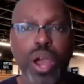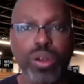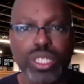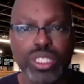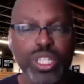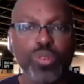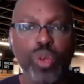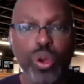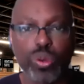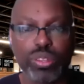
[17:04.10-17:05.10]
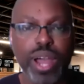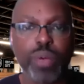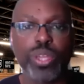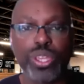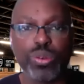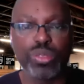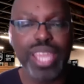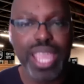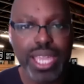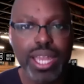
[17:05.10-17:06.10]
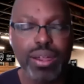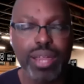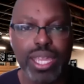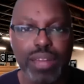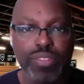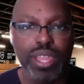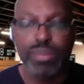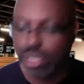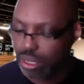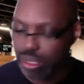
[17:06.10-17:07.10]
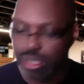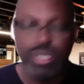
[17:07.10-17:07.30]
wellness and growth of our youth and our and our families